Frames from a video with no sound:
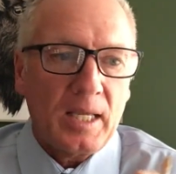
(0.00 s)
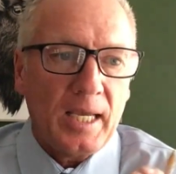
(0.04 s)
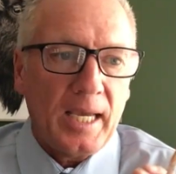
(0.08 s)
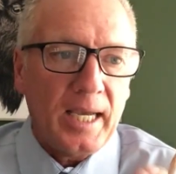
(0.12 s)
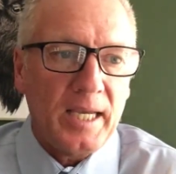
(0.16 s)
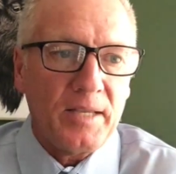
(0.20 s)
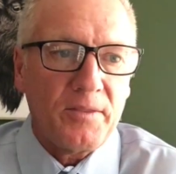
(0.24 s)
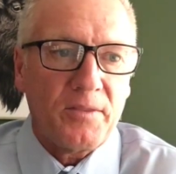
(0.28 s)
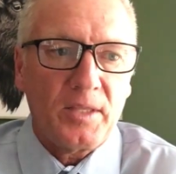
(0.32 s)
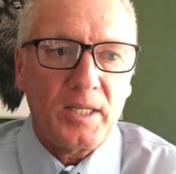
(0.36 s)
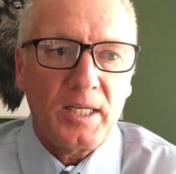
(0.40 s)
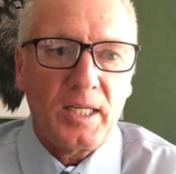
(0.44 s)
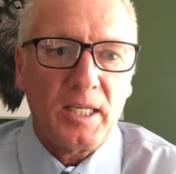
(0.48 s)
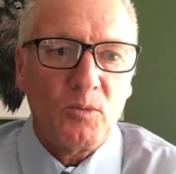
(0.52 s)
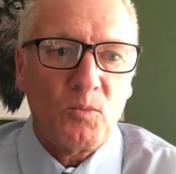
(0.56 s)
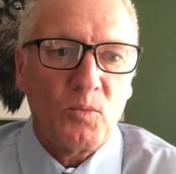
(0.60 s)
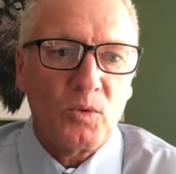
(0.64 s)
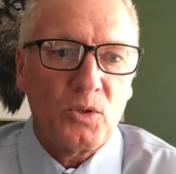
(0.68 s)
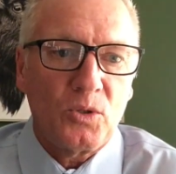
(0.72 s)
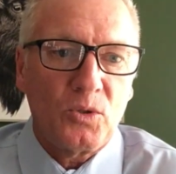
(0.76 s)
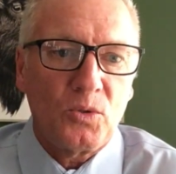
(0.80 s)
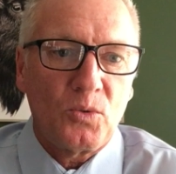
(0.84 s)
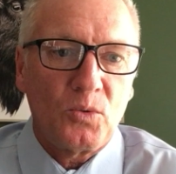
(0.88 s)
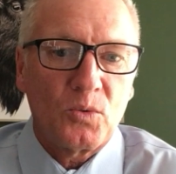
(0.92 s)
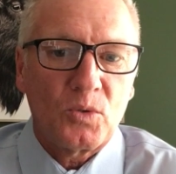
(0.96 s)
Anthony
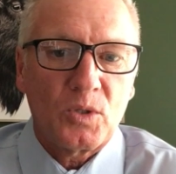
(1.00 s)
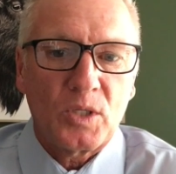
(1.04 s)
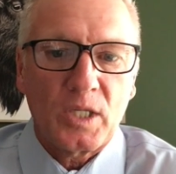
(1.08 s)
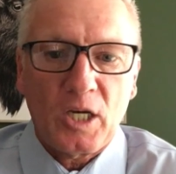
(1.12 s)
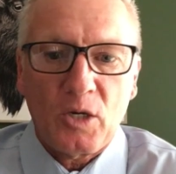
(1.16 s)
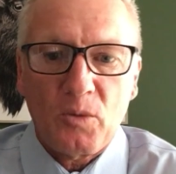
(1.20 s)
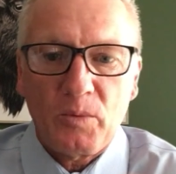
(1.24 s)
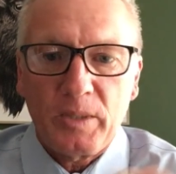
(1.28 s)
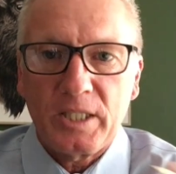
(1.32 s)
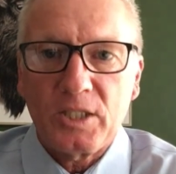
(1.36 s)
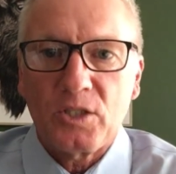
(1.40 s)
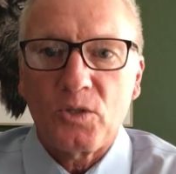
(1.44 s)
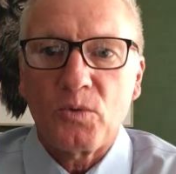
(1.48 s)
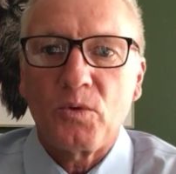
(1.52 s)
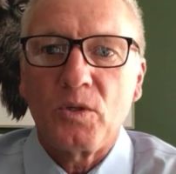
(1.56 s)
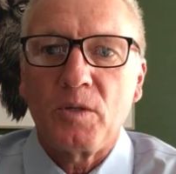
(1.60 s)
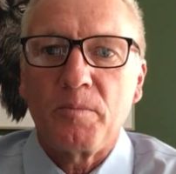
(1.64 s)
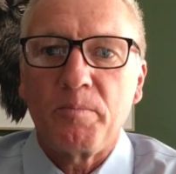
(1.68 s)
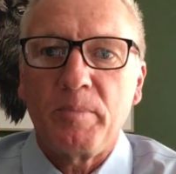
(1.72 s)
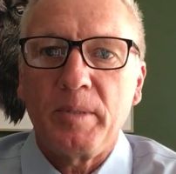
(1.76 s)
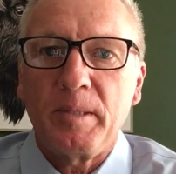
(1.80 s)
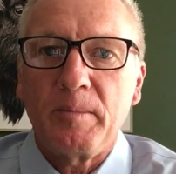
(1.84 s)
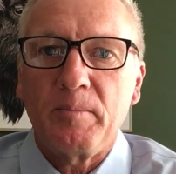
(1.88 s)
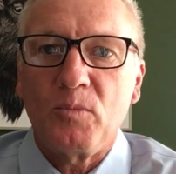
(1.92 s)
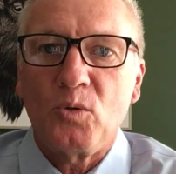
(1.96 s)
will go into a
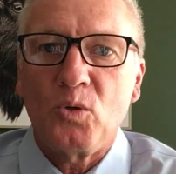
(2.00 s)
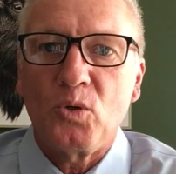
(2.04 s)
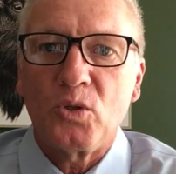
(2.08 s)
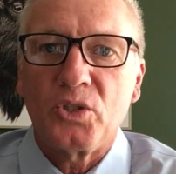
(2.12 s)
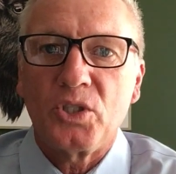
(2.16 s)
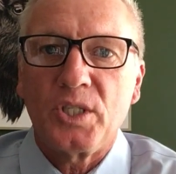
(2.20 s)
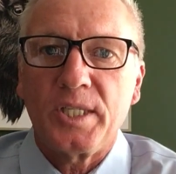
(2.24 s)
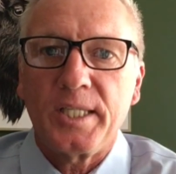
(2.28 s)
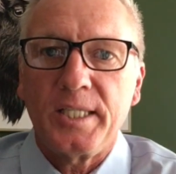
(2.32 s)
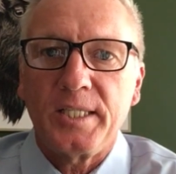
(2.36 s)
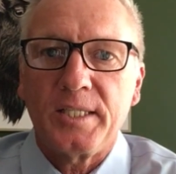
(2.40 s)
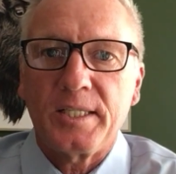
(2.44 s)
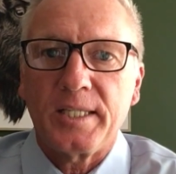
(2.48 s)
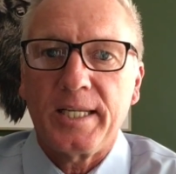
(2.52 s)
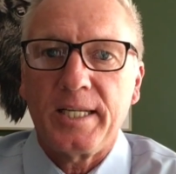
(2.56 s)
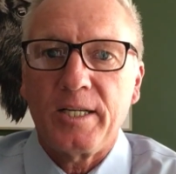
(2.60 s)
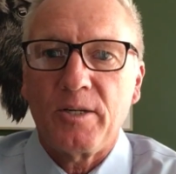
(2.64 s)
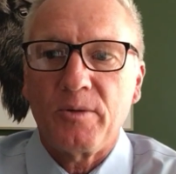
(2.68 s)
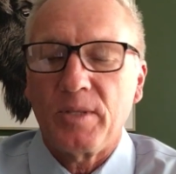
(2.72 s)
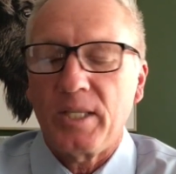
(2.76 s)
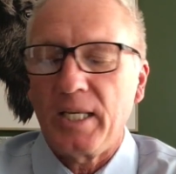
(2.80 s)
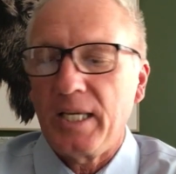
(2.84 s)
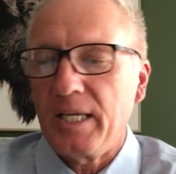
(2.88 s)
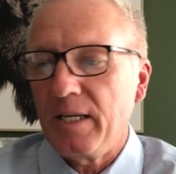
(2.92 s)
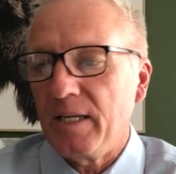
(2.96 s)
bit more
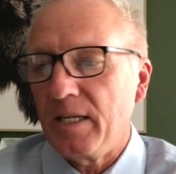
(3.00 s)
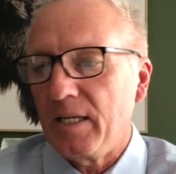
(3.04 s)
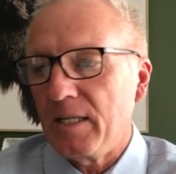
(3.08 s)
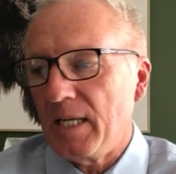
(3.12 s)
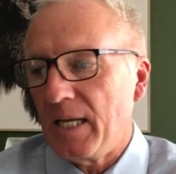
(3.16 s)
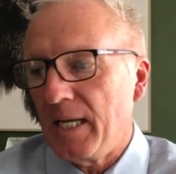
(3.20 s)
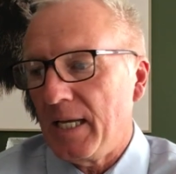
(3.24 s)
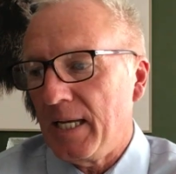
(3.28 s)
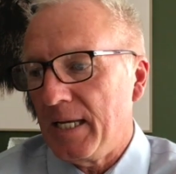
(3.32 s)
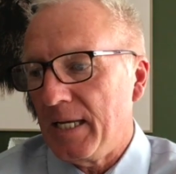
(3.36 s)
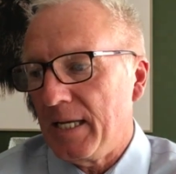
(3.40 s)
detail there.